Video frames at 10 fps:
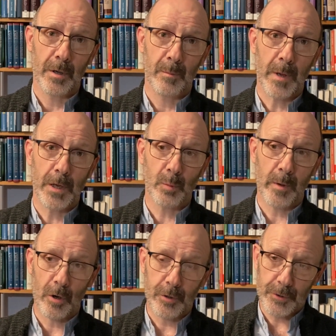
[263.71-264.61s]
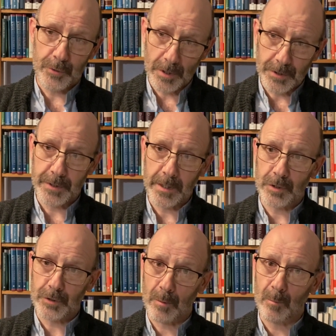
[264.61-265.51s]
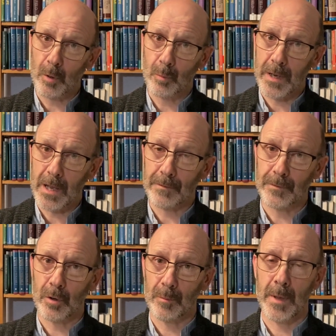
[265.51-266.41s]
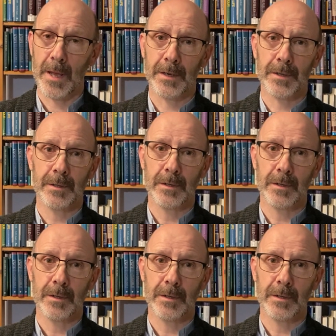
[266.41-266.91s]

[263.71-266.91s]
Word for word: means we are trusting someone we have not met